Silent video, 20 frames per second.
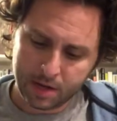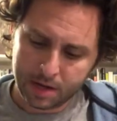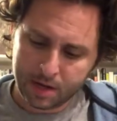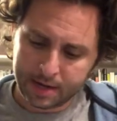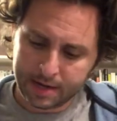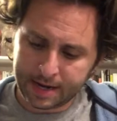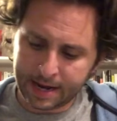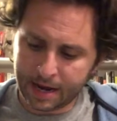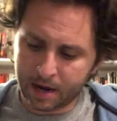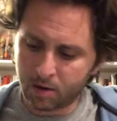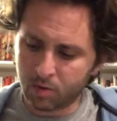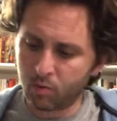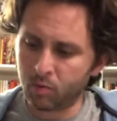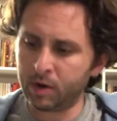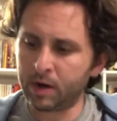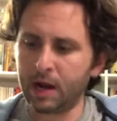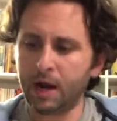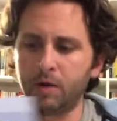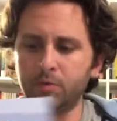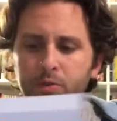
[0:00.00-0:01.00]
now when
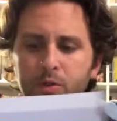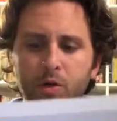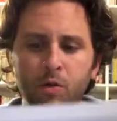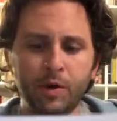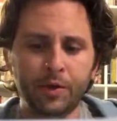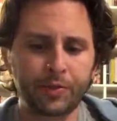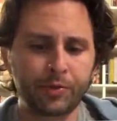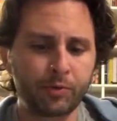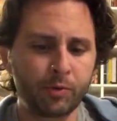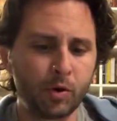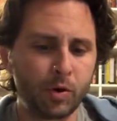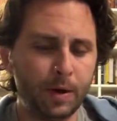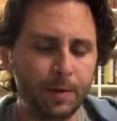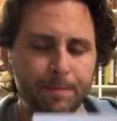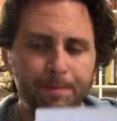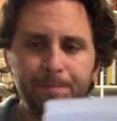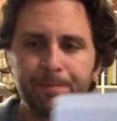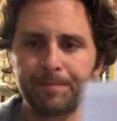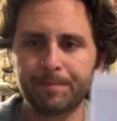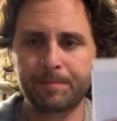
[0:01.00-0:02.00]
I was going through it,
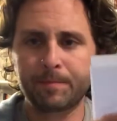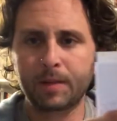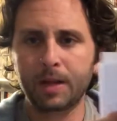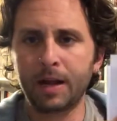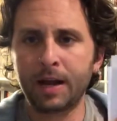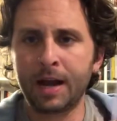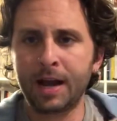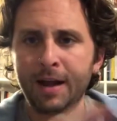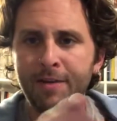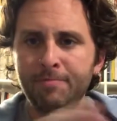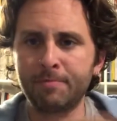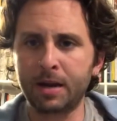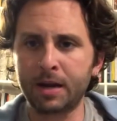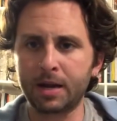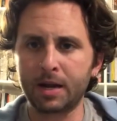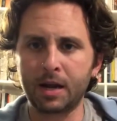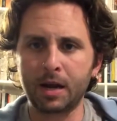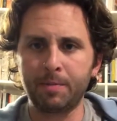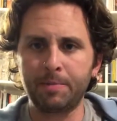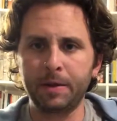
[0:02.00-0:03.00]
I have my
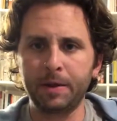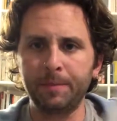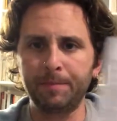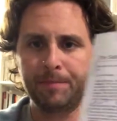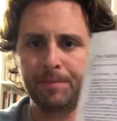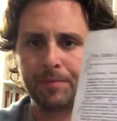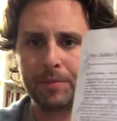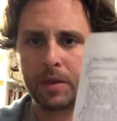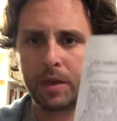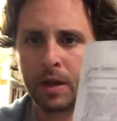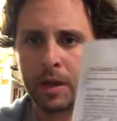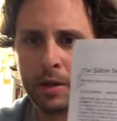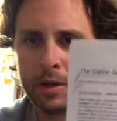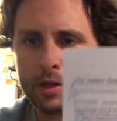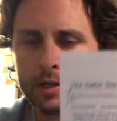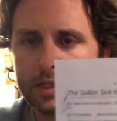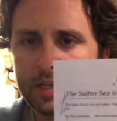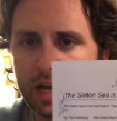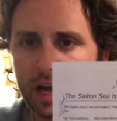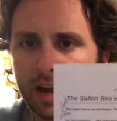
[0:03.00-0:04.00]
copy, and you can
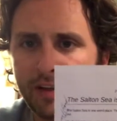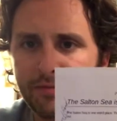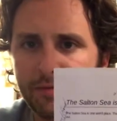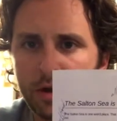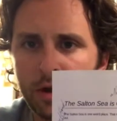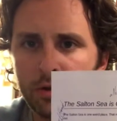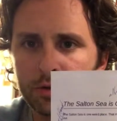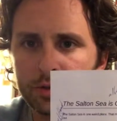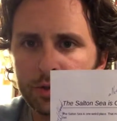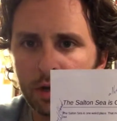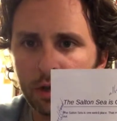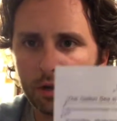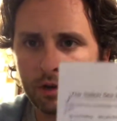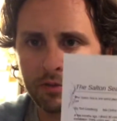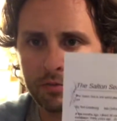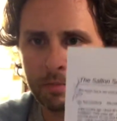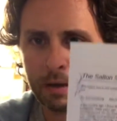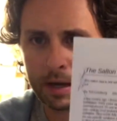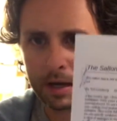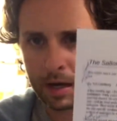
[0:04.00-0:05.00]
see I have notes all over
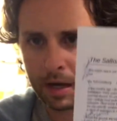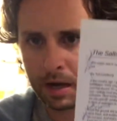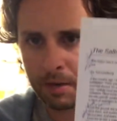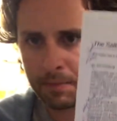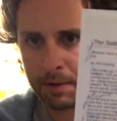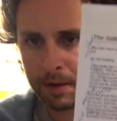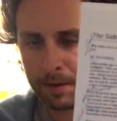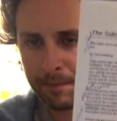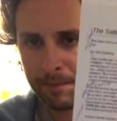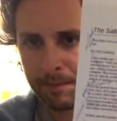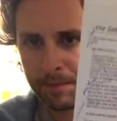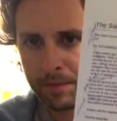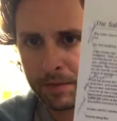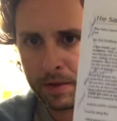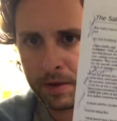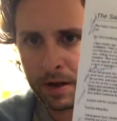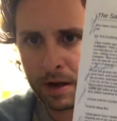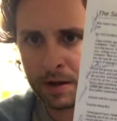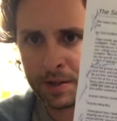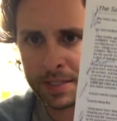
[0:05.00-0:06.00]
my copy.
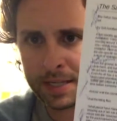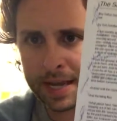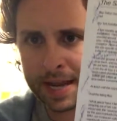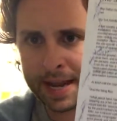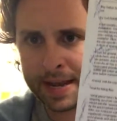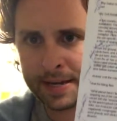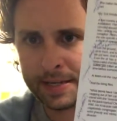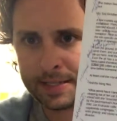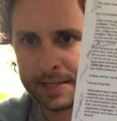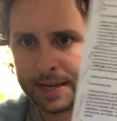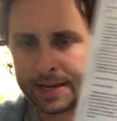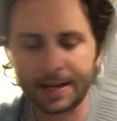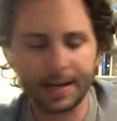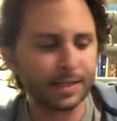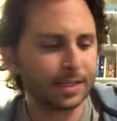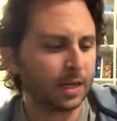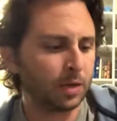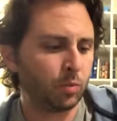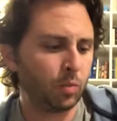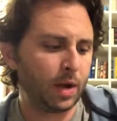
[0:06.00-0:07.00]
I was annotating as
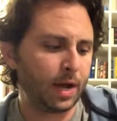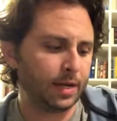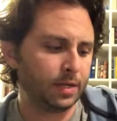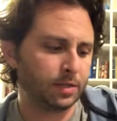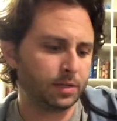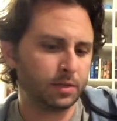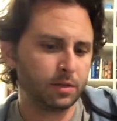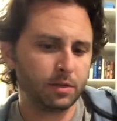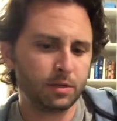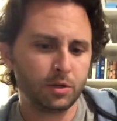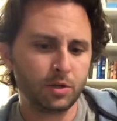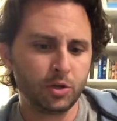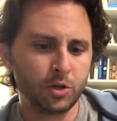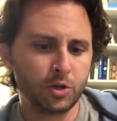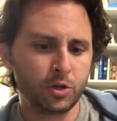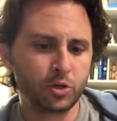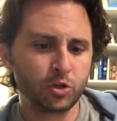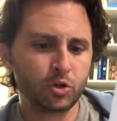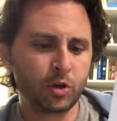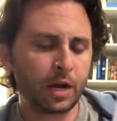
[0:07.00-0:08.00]
I went,
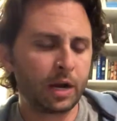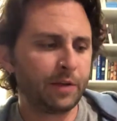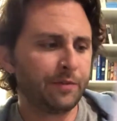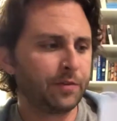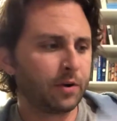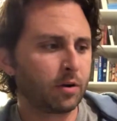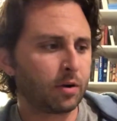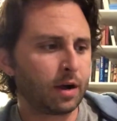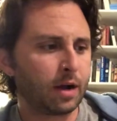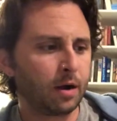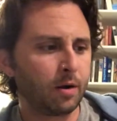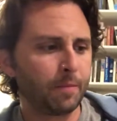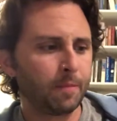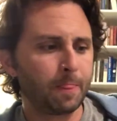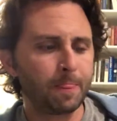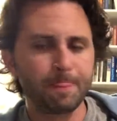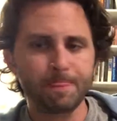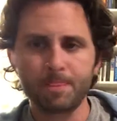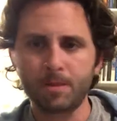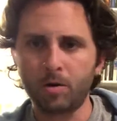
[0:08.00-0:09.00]
trying to figure out
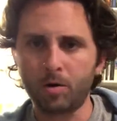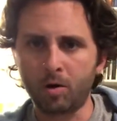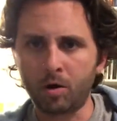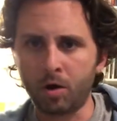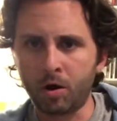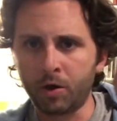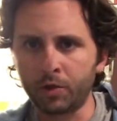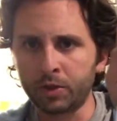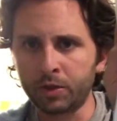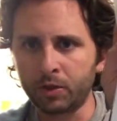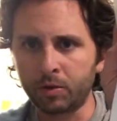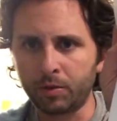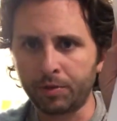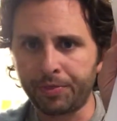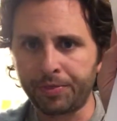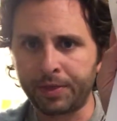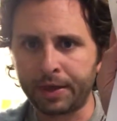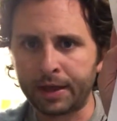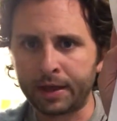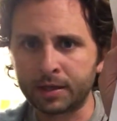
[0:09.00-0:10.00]
all the little
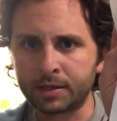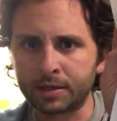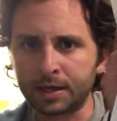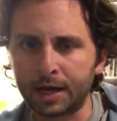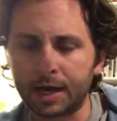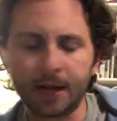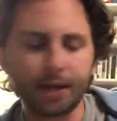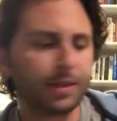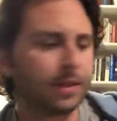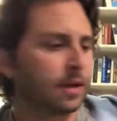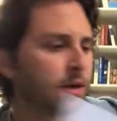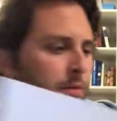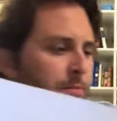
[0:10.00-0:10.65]
things that I think are